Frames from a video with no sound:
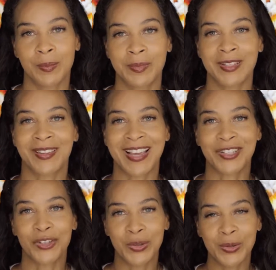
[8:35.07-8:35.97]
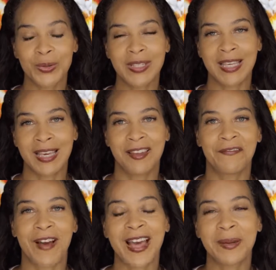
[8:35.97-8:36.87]
So that's True
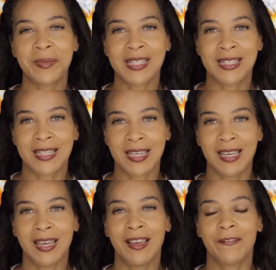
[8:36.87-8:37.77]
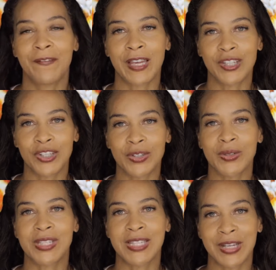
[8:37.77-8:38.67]
Skin Vitamin C Facial
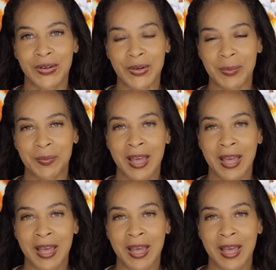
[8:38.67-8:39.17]
Serum.